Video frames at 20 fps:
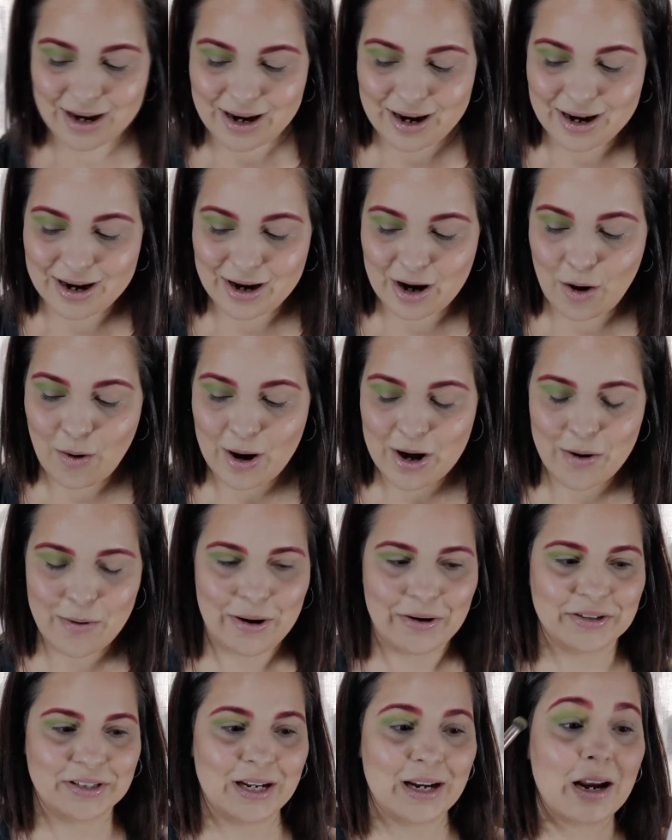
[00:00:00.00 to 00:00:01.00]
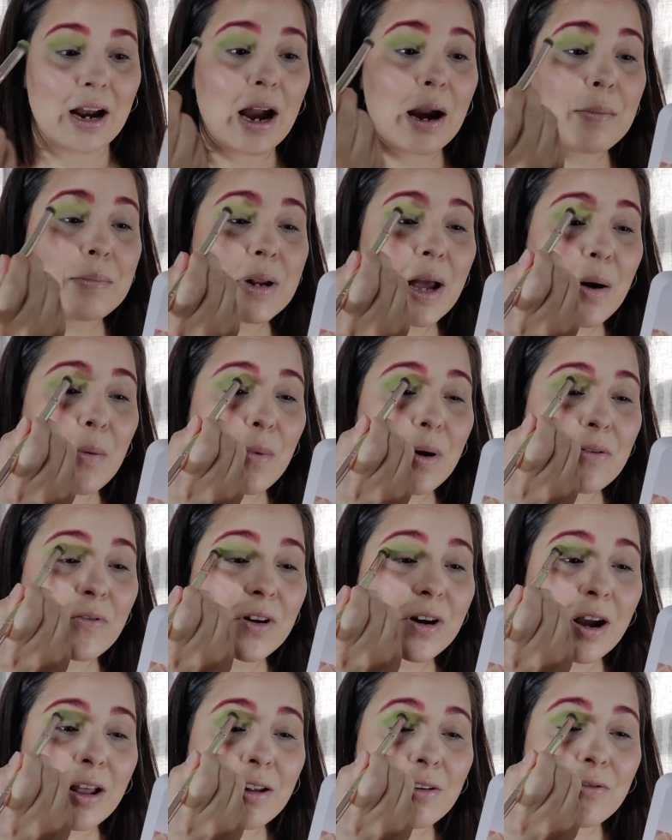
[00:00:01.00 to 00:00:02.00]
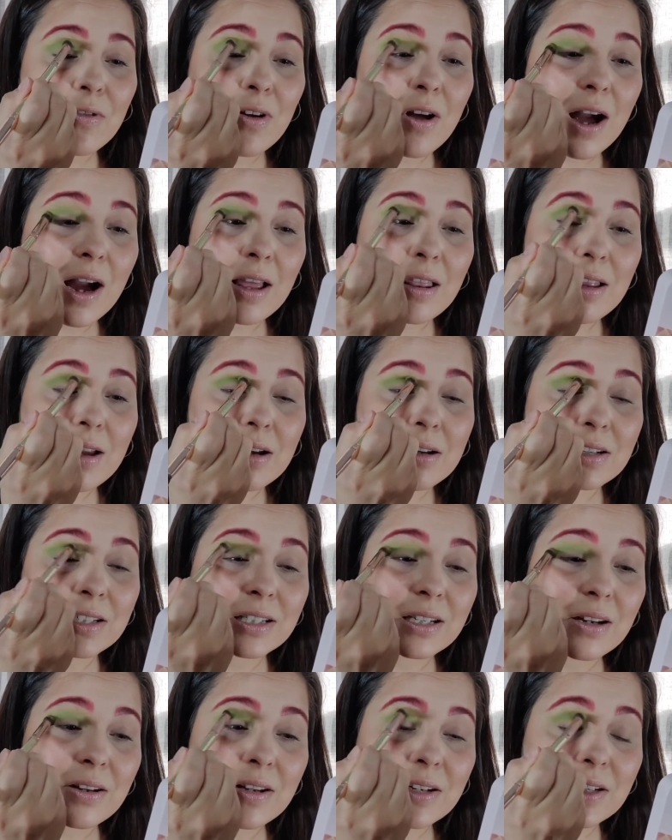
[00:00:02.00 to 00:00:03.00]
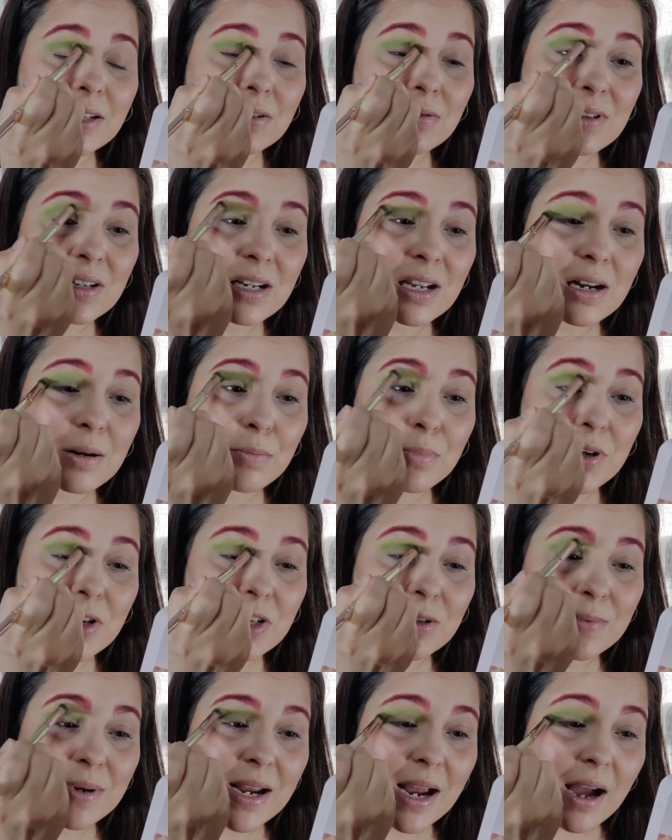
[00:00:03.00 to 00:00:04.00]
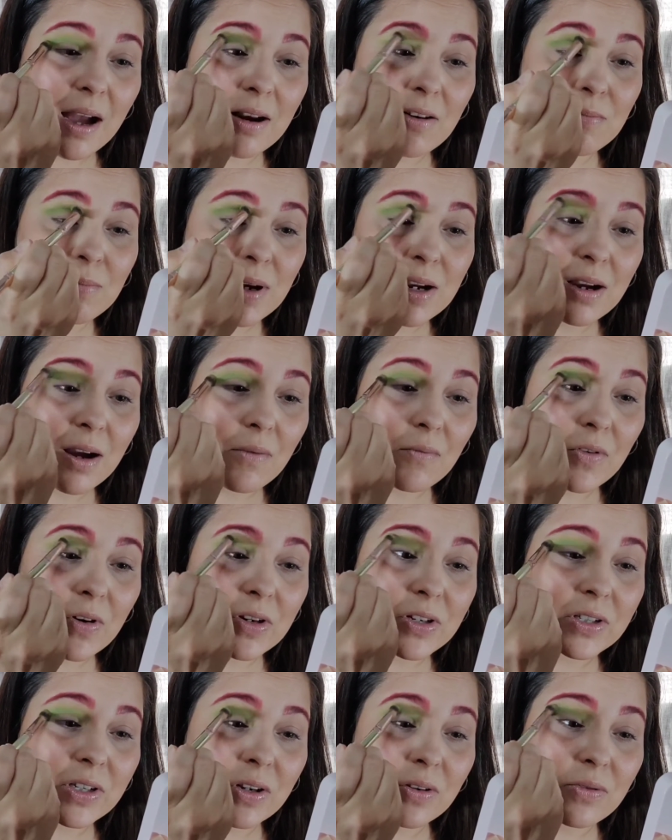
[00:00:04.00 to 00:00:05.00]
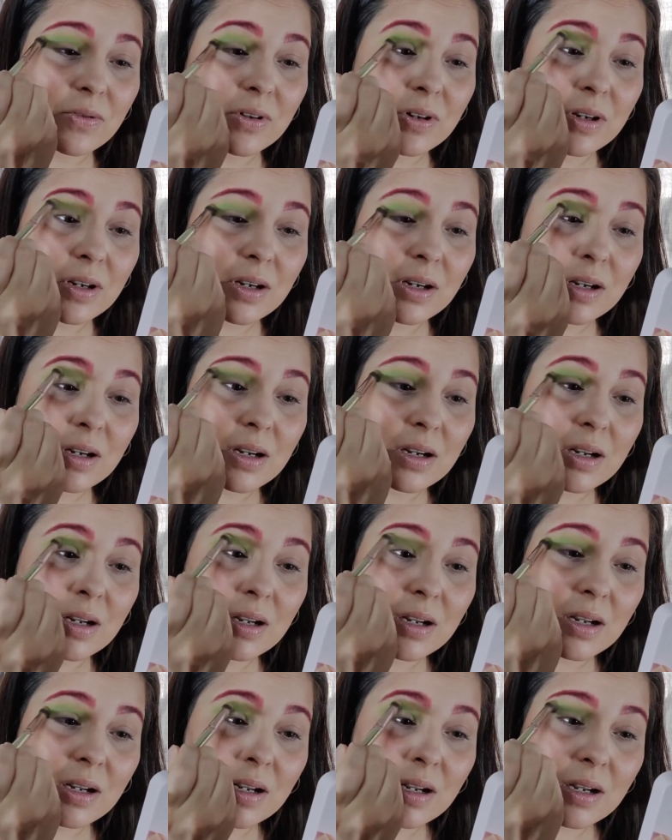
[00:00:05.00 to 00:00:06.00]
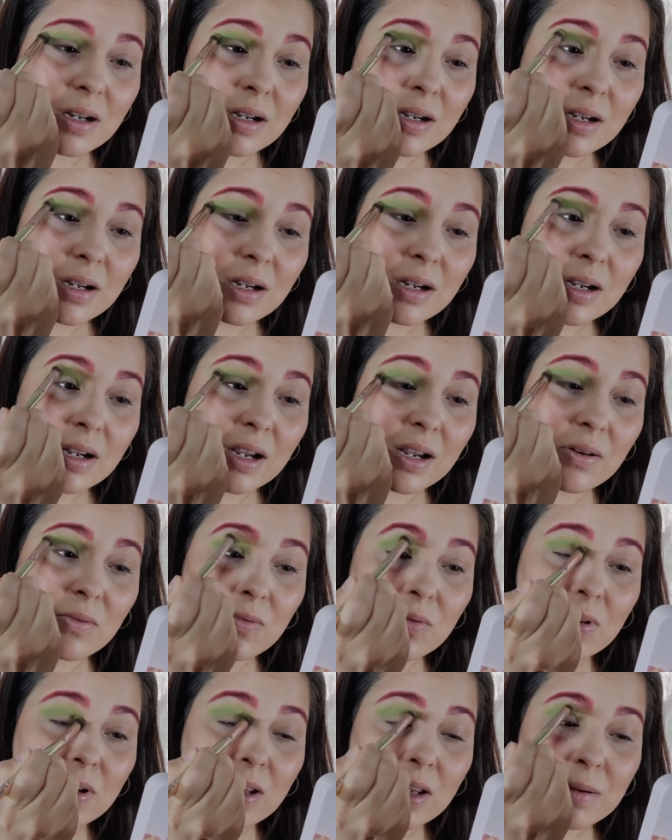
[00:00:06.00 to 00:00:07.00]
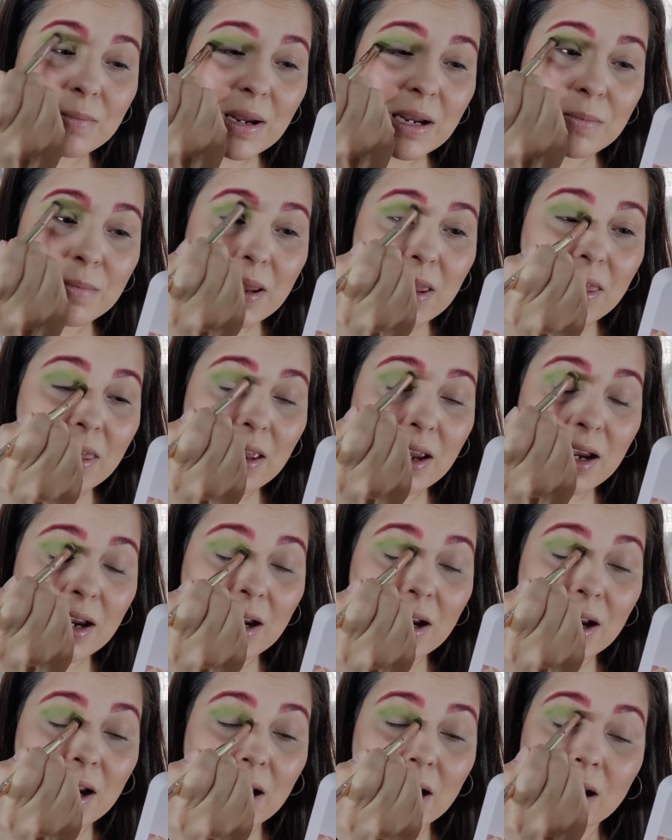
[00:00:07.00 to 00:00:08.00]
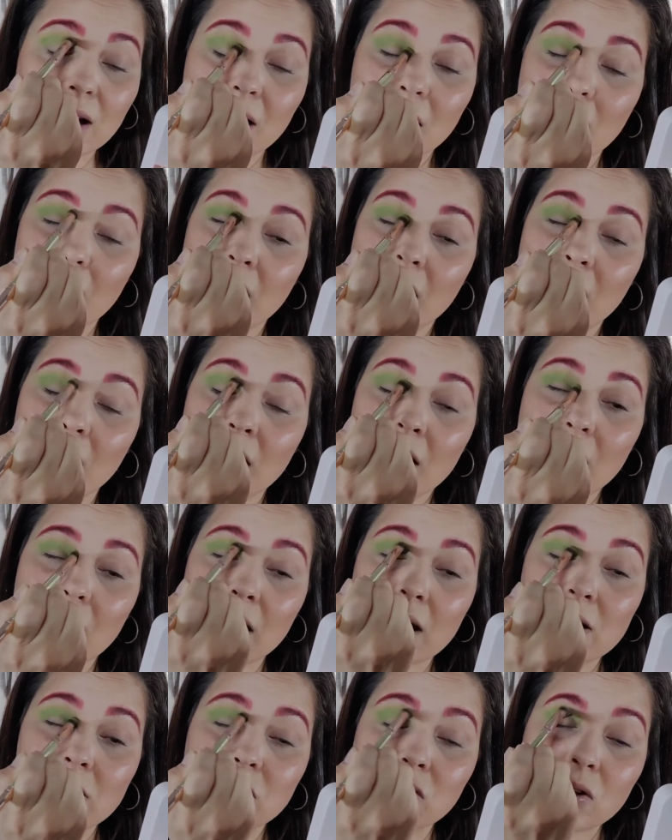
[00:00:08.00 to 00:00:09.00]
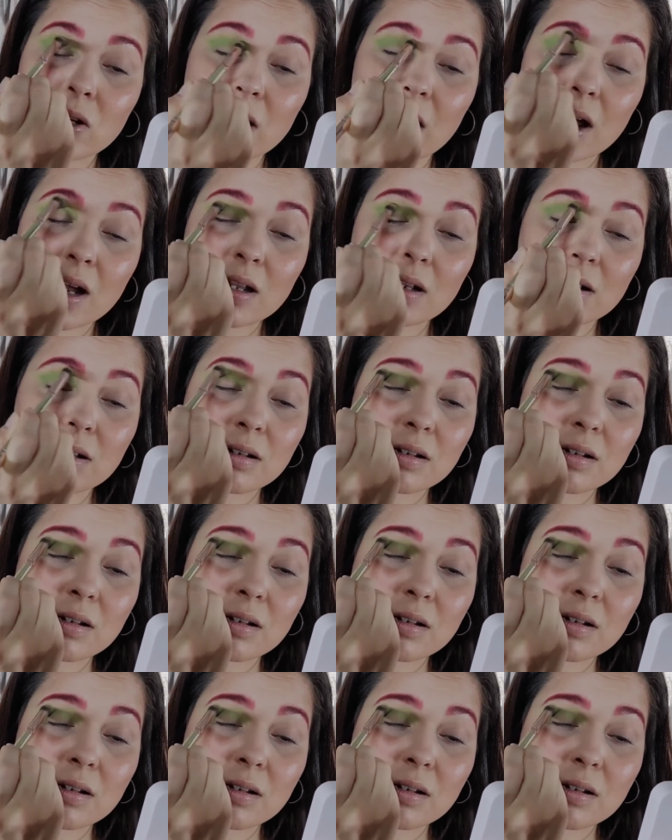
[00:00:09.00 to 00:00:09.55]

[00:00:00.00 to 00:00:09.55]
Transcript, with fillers: I know what I was saying. I'm not one for colorful eye looks, so this is really going to push me out of my comfort zone and really make me think. And I enjoy that.